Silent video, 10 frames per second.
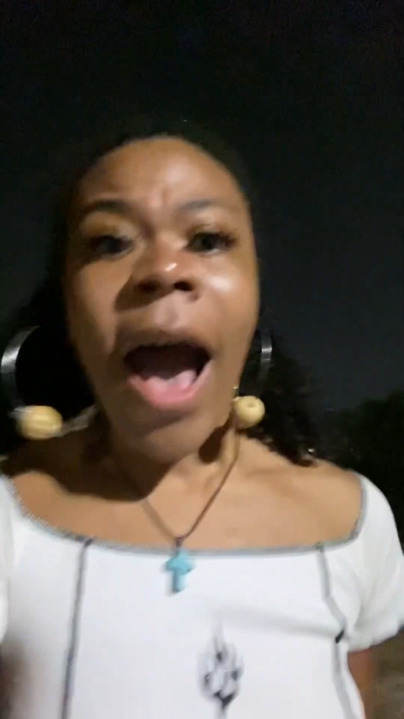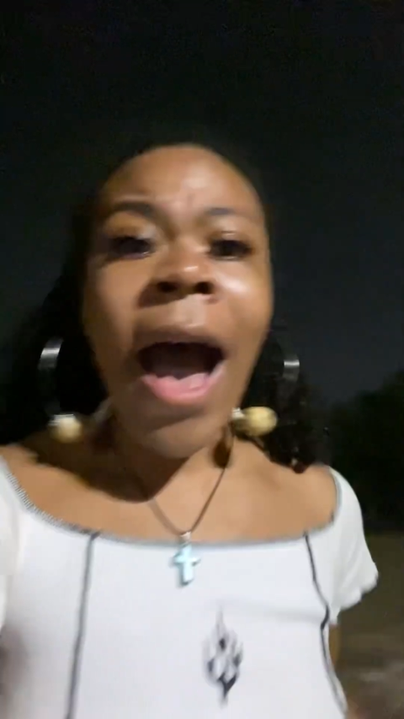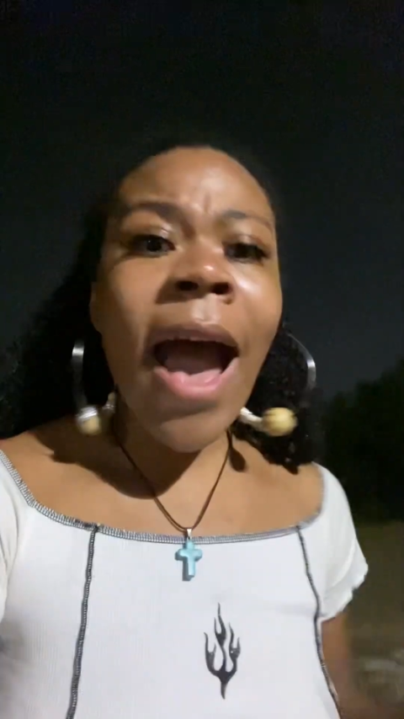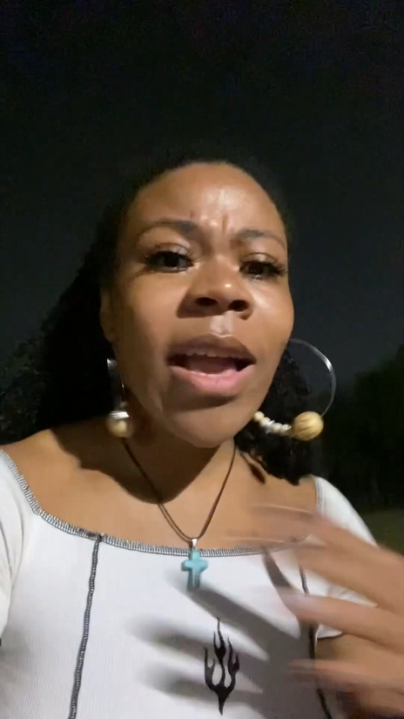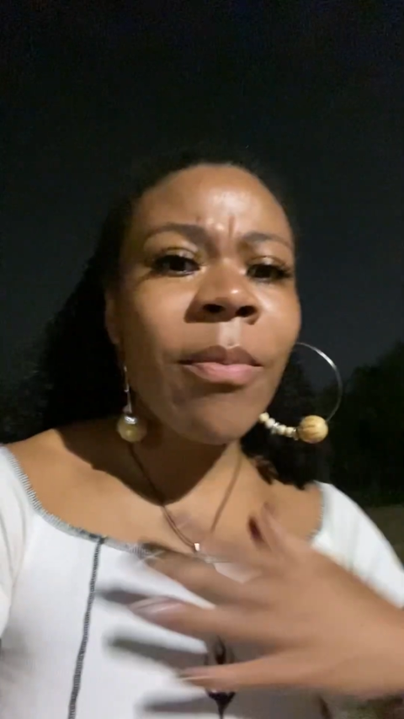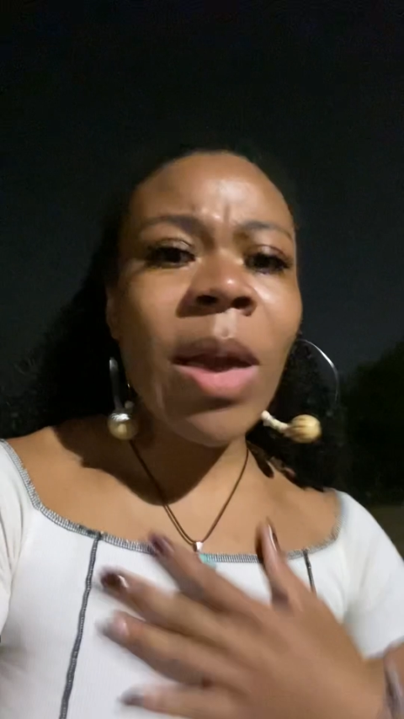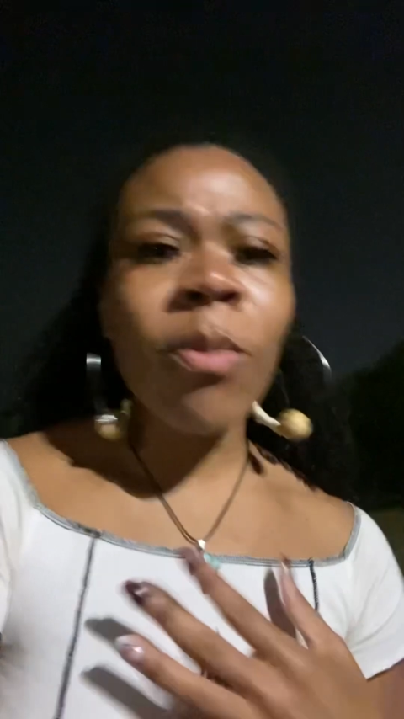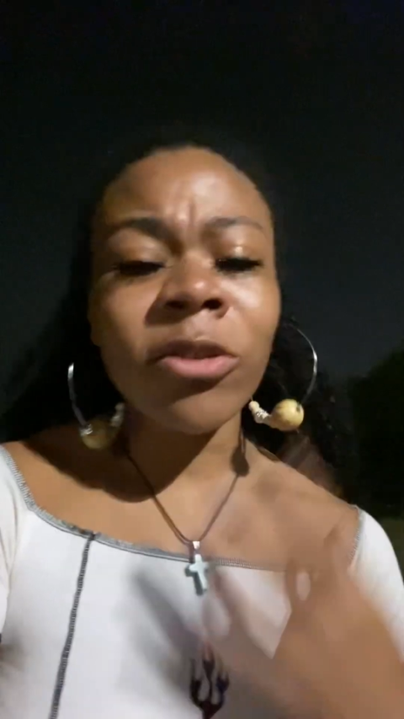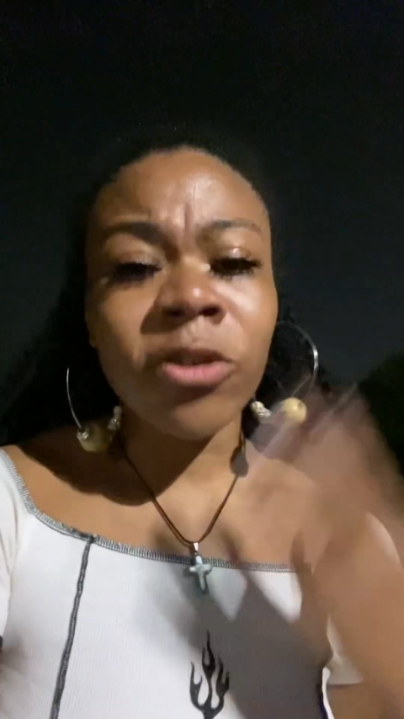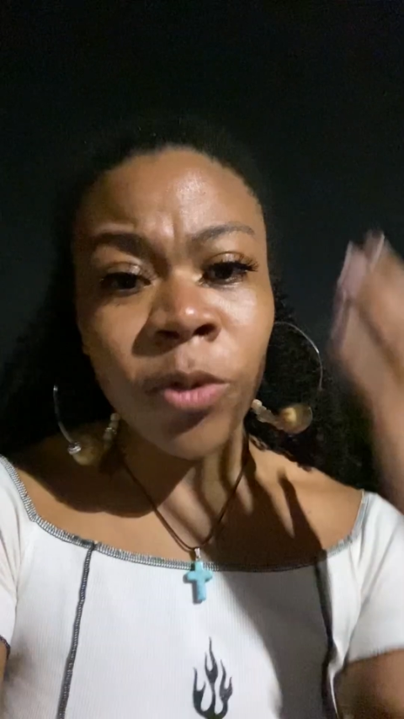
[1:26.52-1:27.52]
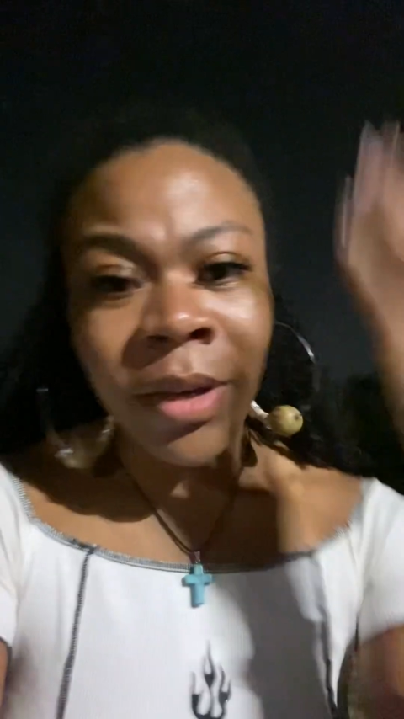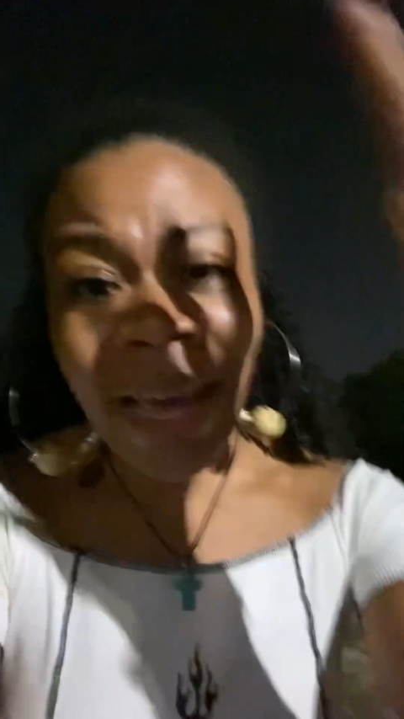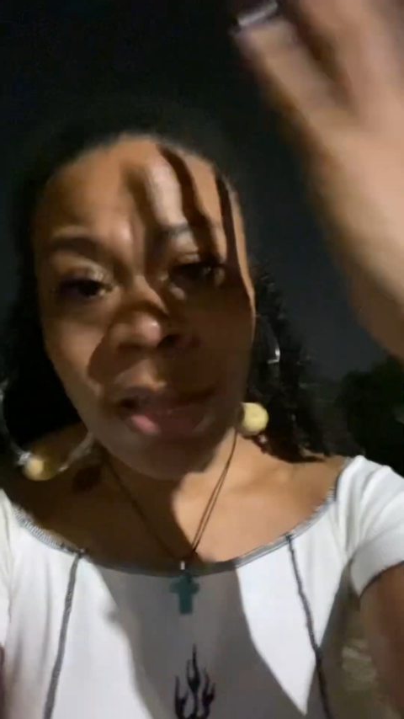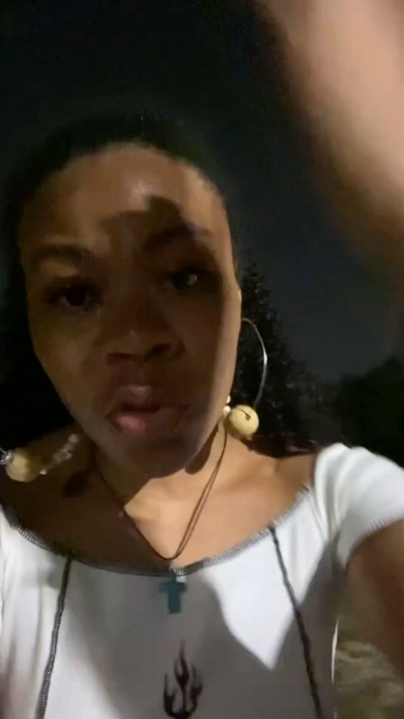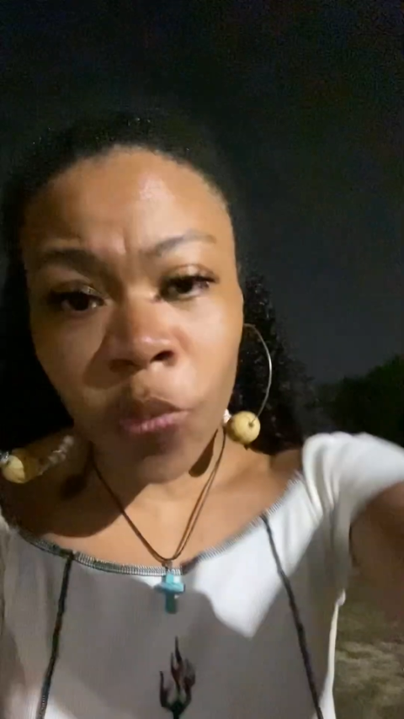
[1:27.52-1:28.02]
I am able to
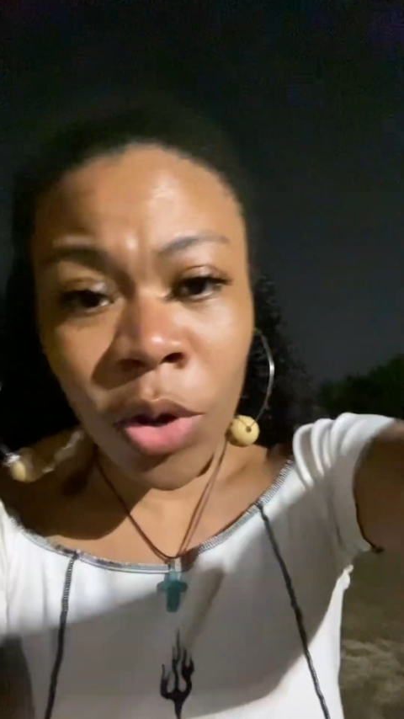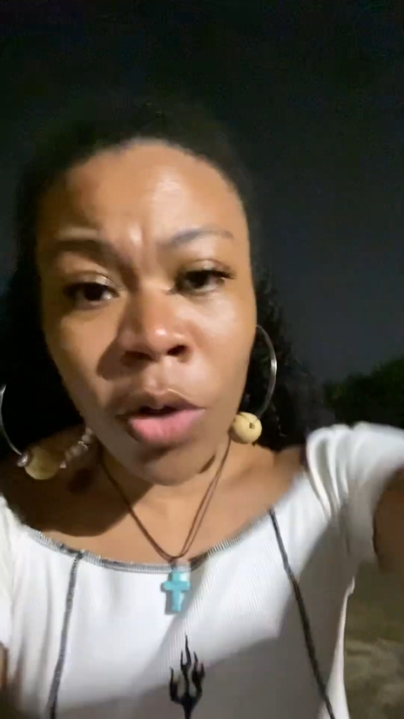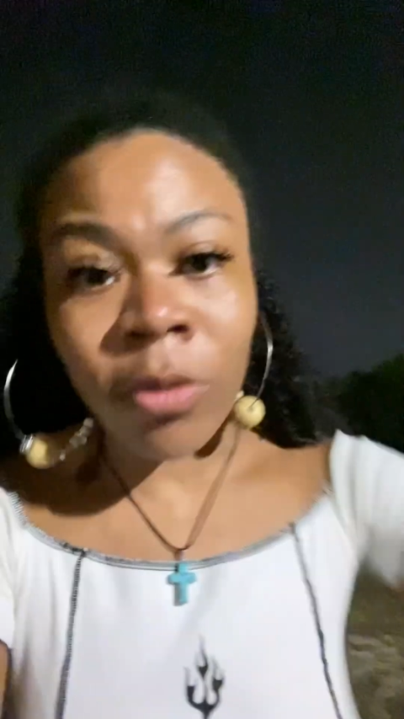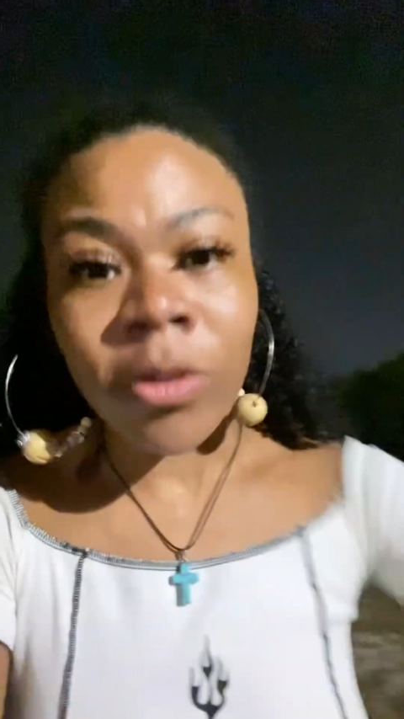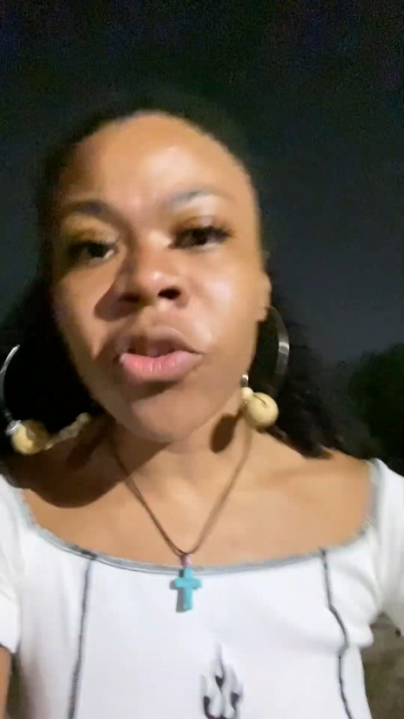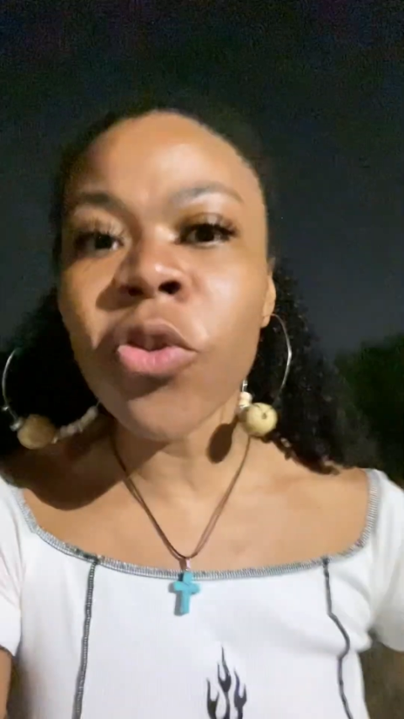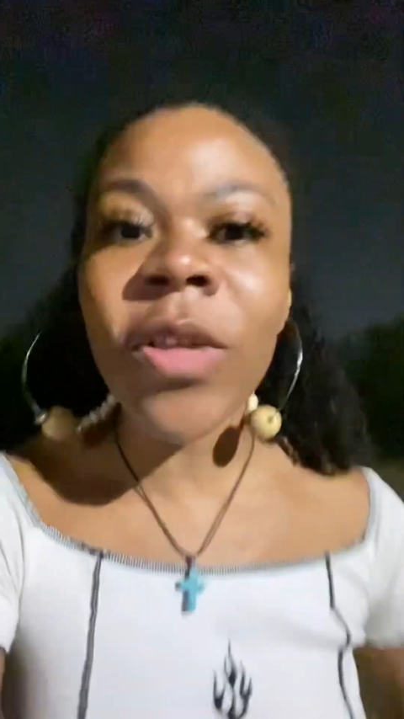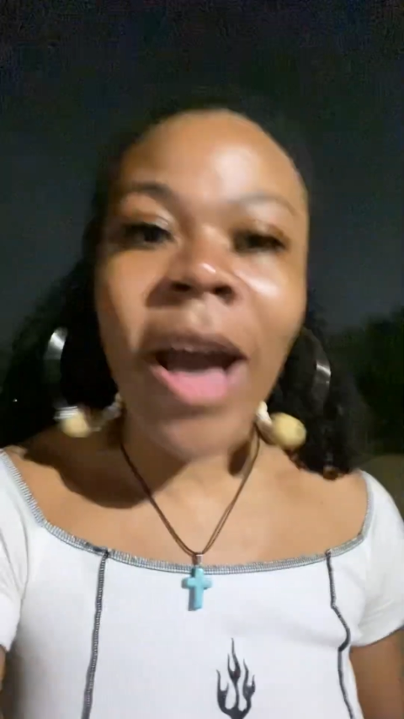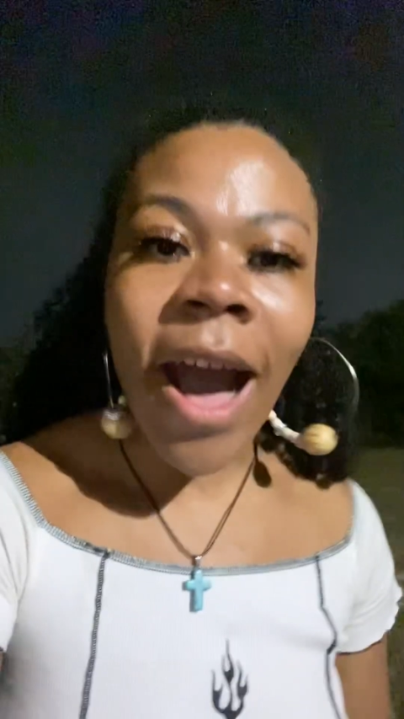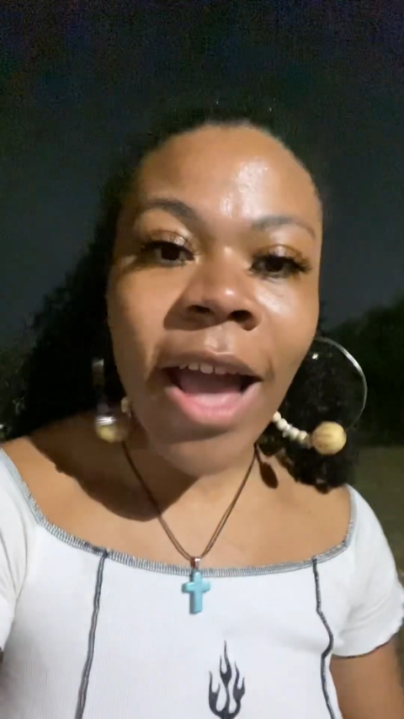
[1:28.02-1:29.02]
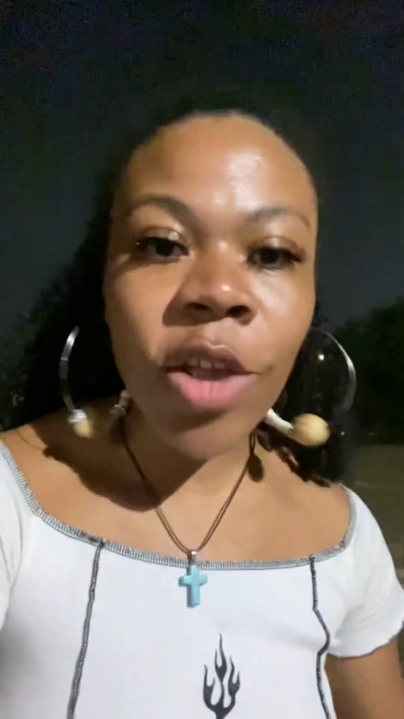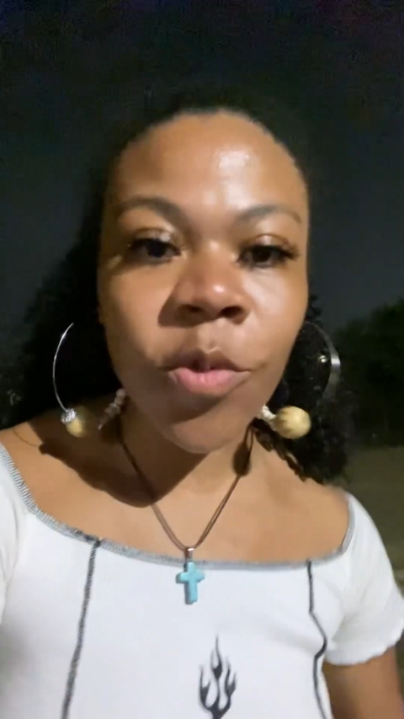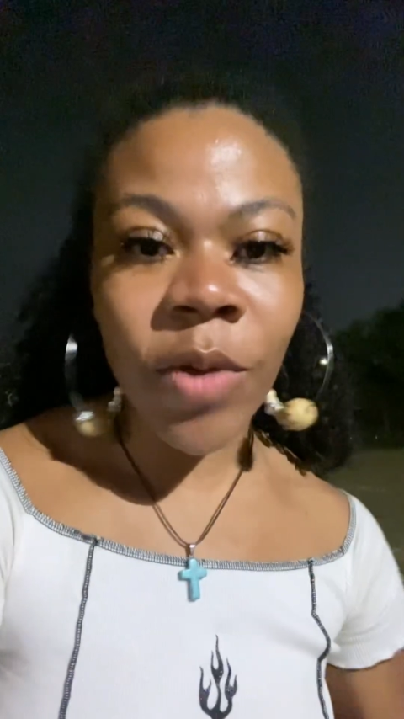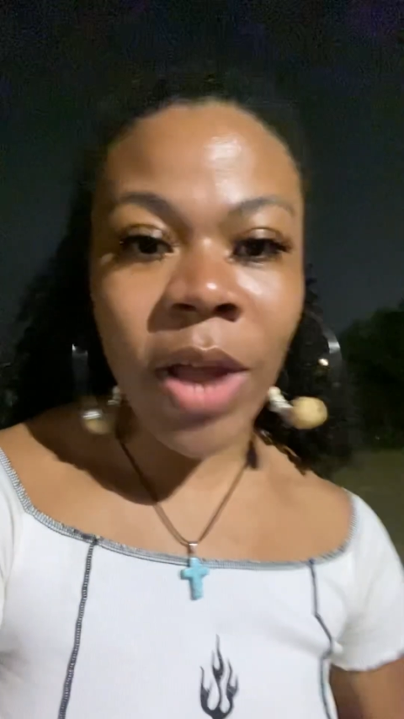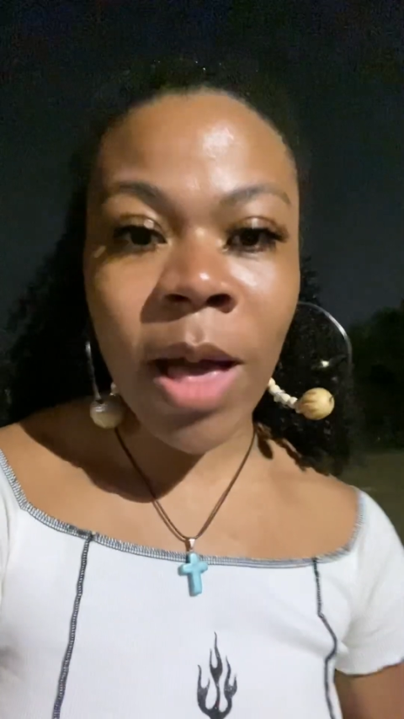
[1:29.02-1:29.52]
get through to the higher
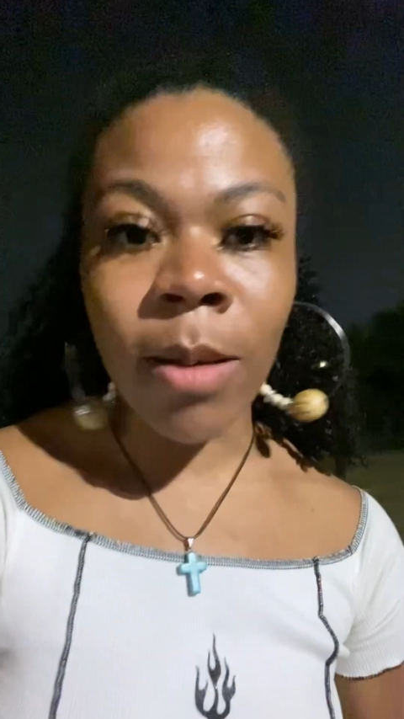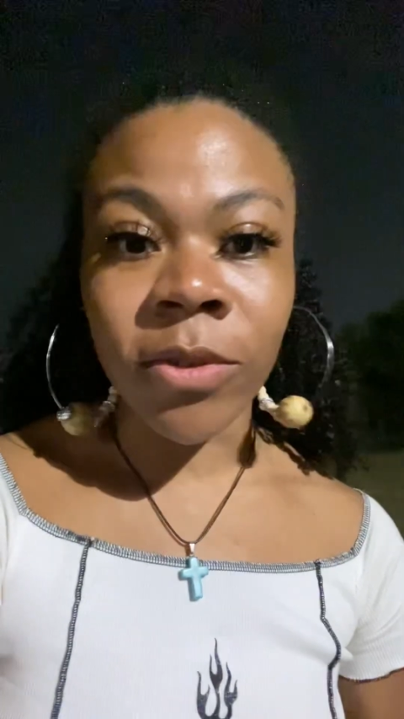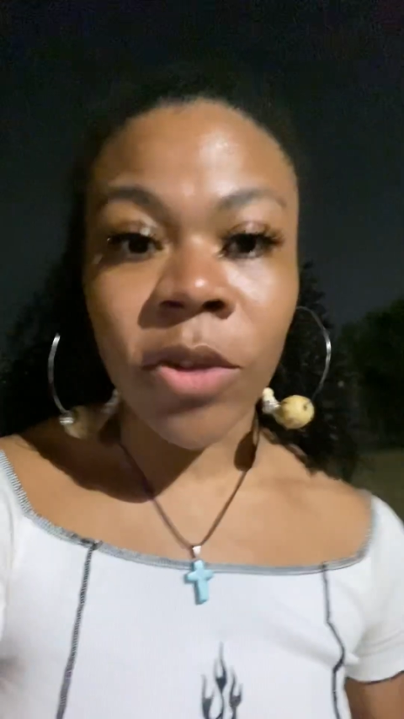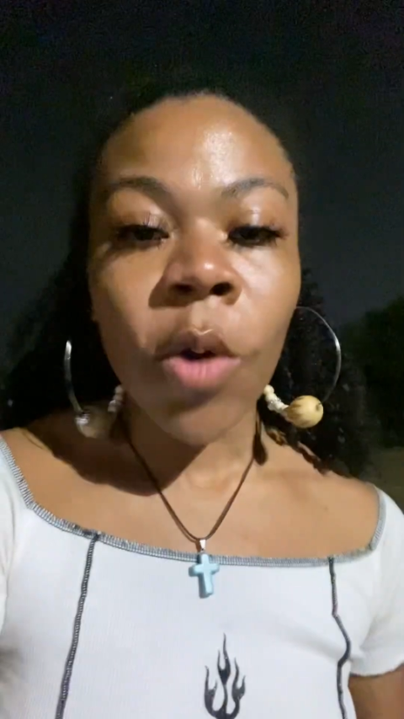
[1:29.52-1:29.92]
realms